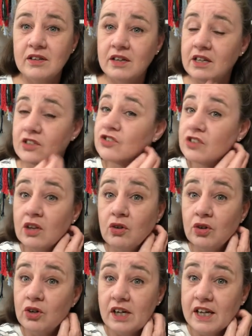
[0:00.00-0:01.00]
It's still
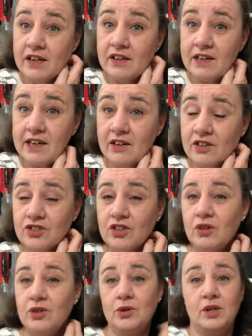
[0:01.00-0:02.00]
early in the year,
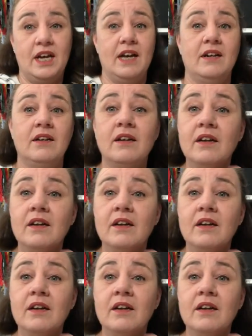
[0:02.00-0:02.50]
so you can,